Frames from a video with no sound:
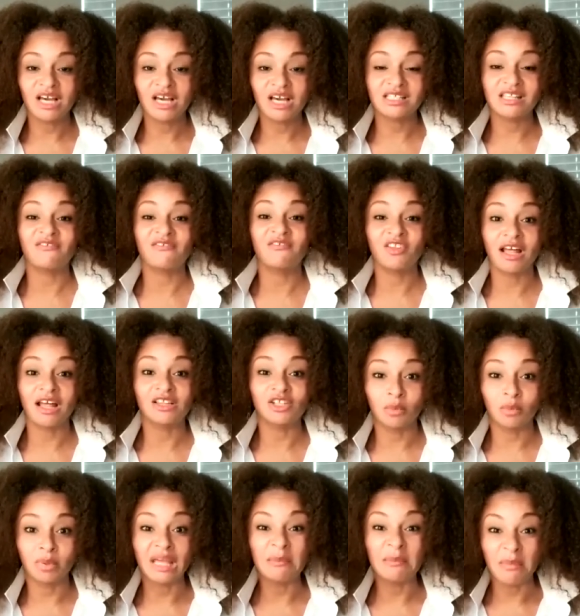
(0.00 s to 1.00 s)
because they feel
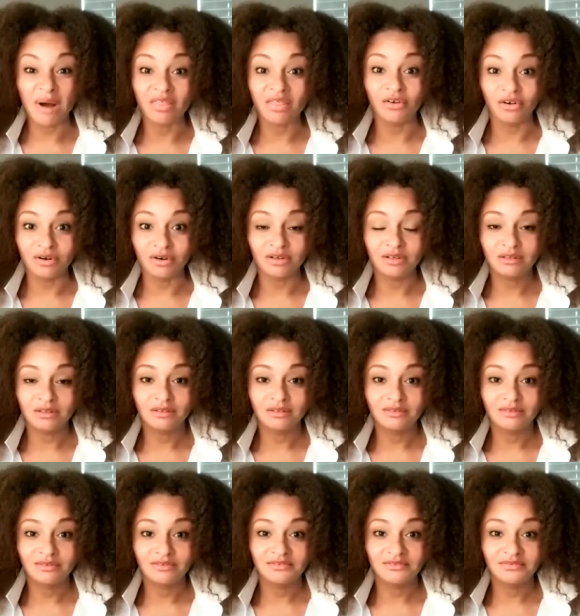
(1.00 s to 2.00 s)
like they're being mothered.